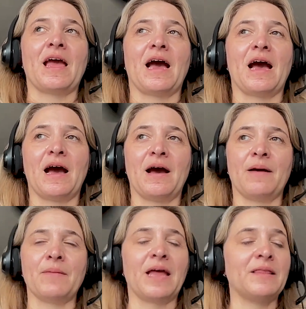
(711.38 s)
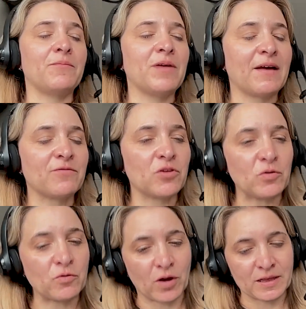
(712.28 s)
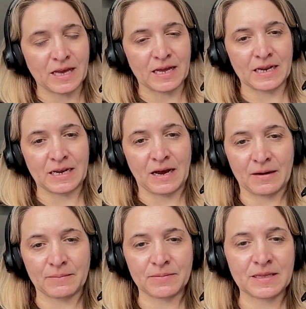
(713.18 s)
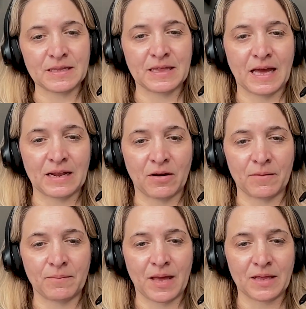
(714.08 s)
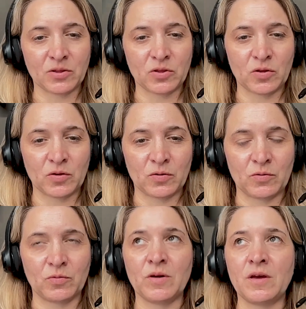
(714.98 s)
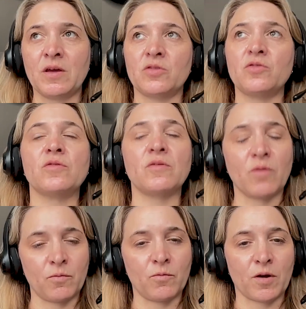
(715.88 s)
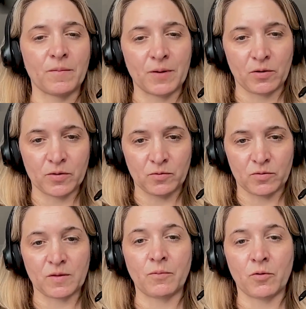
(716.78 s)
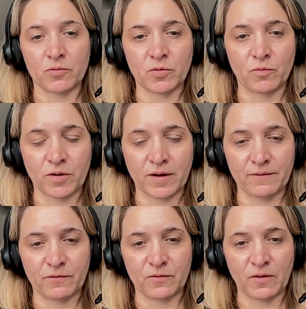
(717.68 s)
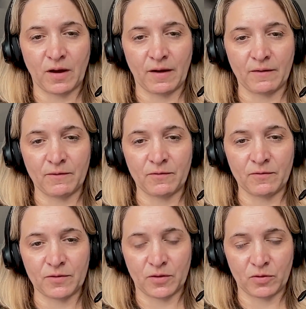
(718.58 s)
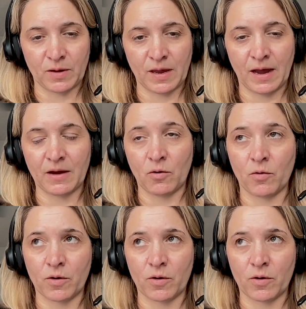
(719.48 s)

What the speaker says: And then we have 2 cross-cutting hubs that are meant to do their own work, but also support the work of the 3 core